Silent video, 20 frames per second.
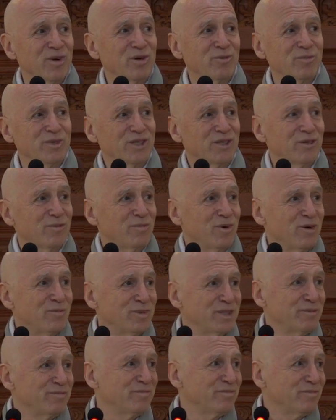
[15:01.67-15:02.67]
moment to
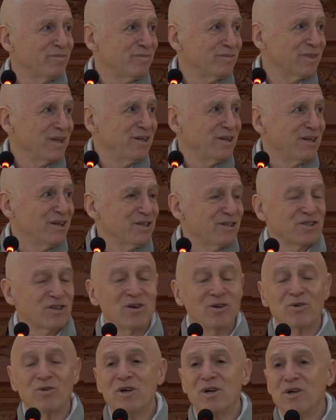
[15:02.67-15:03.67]
moment.
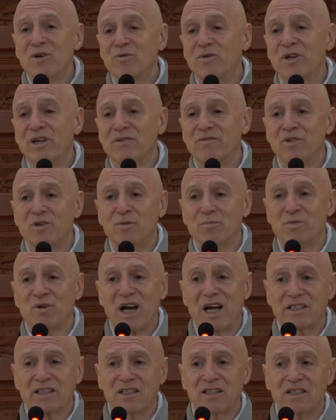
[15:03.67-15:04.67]
So whatever your
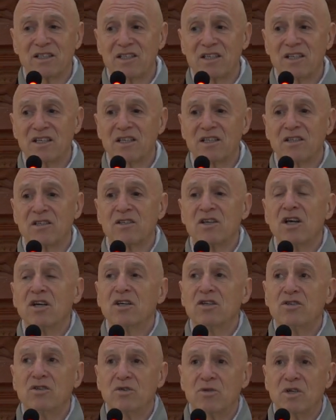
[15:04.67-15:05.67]
practice is,
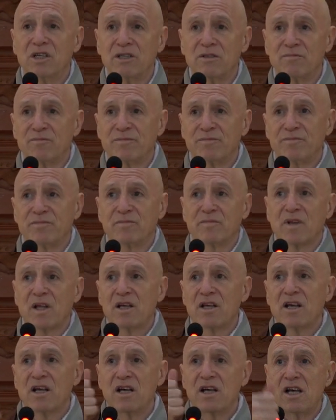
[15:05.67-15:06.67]
do it.
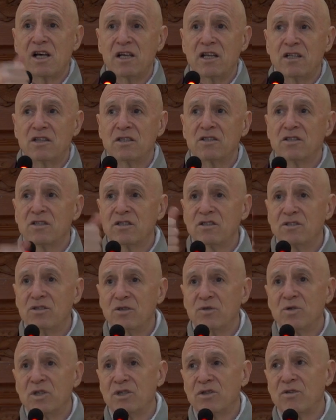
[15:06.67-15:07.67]
And
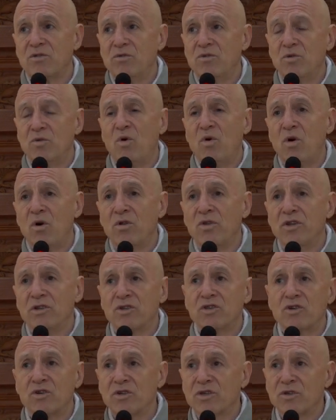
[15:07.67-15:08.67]
do it through all the
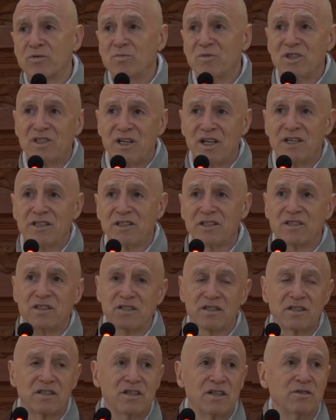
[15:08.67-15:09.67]

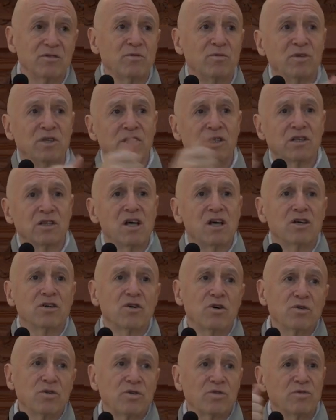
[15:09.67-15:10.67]
circumstances that we
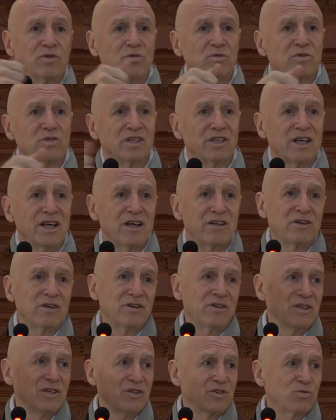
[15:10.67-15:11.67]
go through
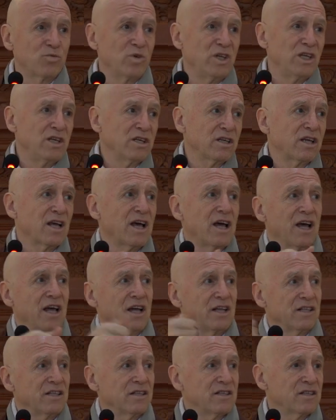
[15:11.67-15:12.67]
together this week
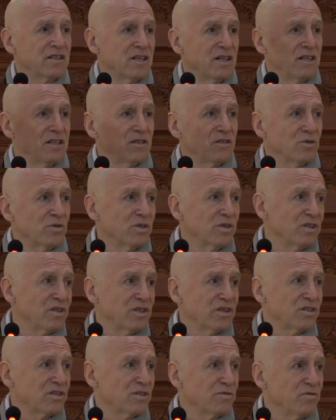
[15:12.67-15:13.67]
and during
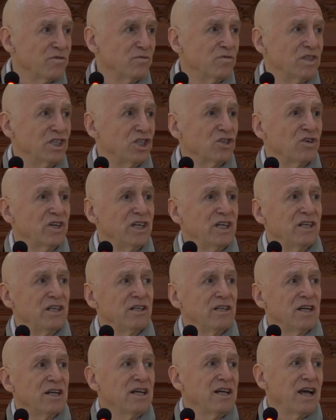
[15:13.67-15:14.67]
this
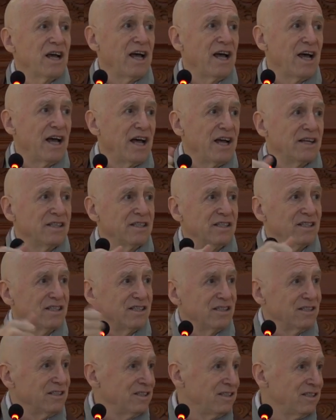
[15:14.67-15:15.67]
retreat
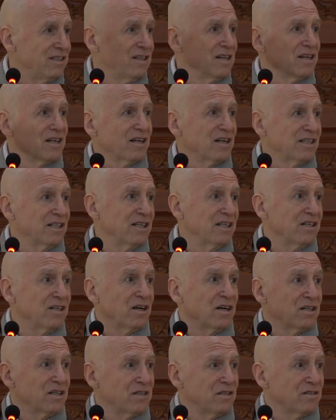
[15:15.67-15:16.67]
and in
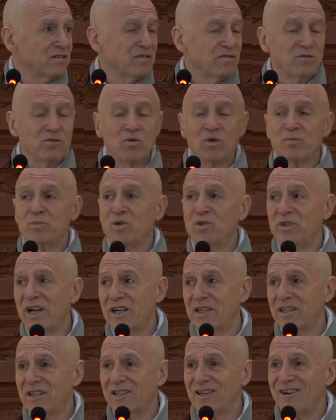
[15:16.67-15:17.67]
a normal
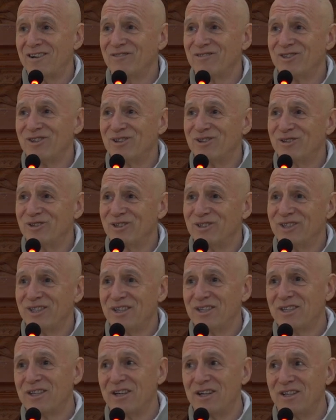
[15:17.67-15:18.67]
daily life too.
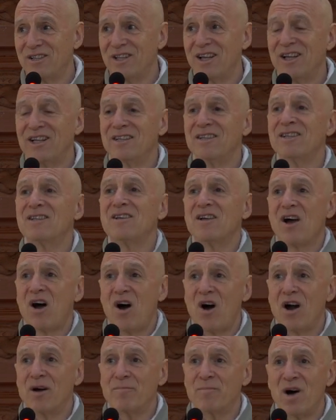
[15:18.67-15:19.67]
And then
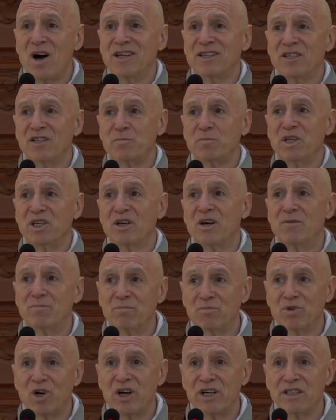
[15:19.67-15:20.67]
our minds become
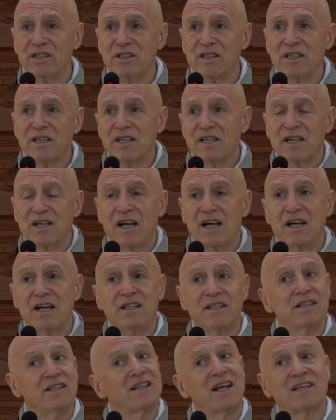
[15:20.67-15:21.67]
bright,
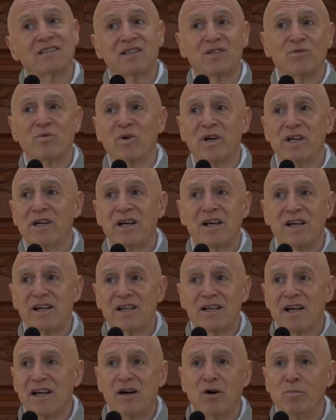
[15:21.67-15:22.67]
and that's the way to
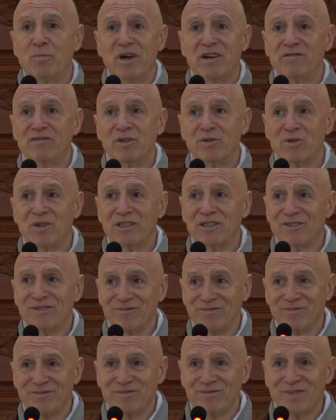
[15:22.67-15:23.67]
help everyone.
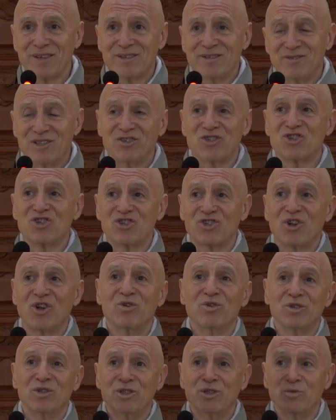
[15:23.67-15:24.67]
And then
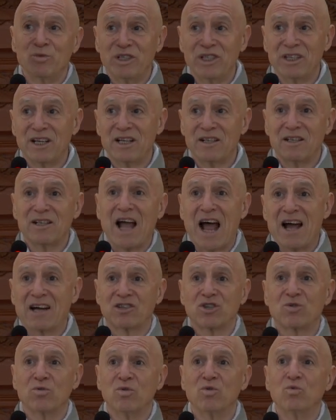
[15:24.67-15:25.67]
slowly we get
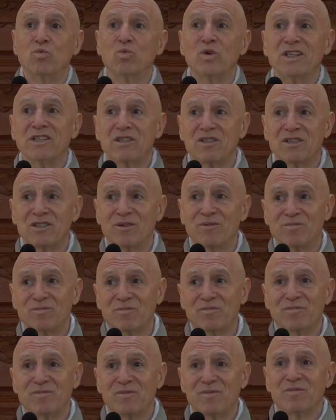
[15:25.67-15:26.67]
actual wisdom
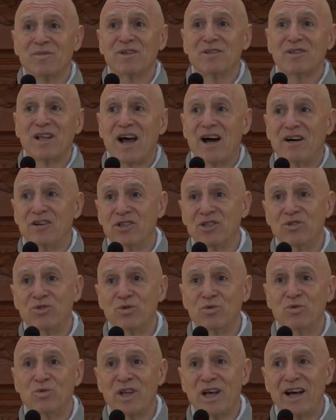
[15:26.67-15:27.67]
to how to
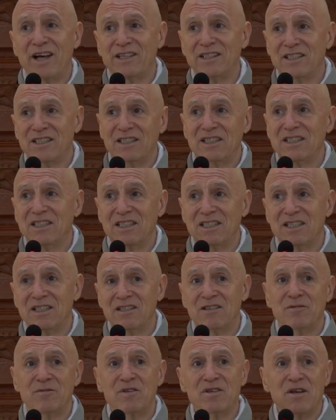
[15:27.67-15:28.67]
do that
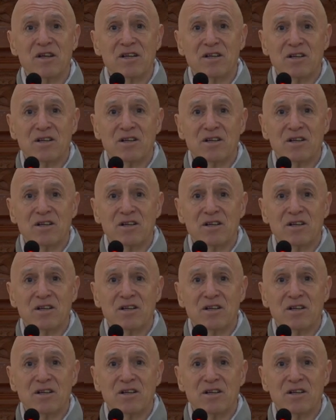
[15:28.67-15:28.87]
in